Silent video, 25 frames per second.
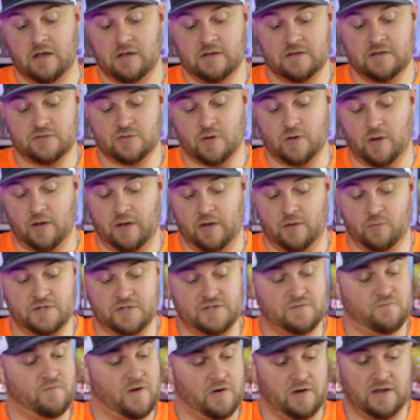so I
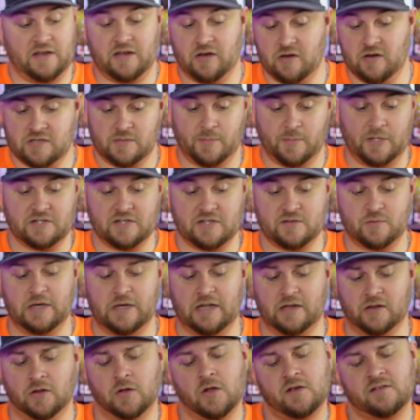was very curious about this one.
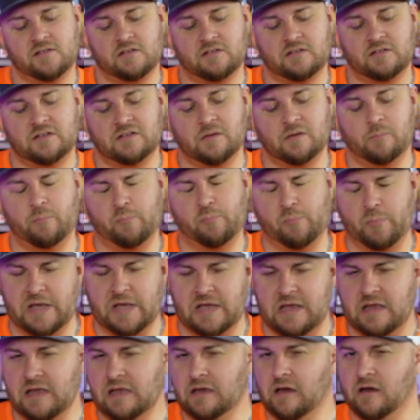It looks to
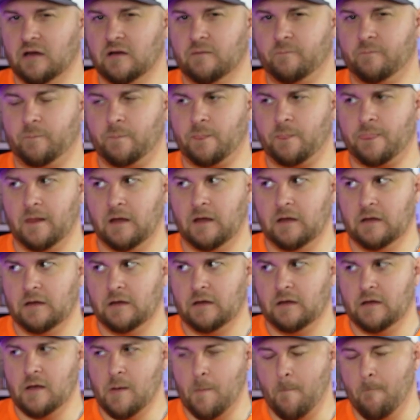be
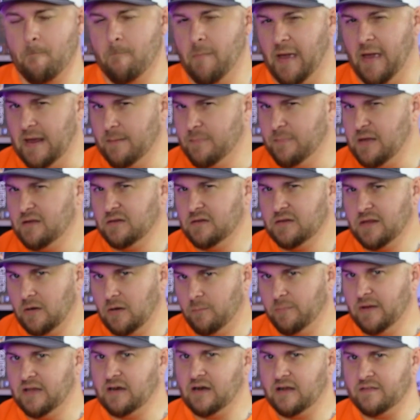maybe a little
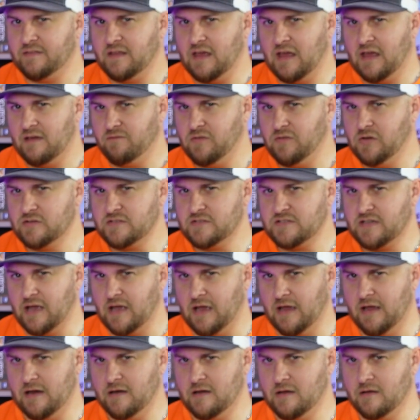bit on the heavier
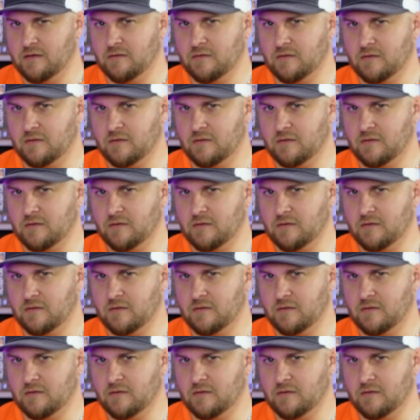side.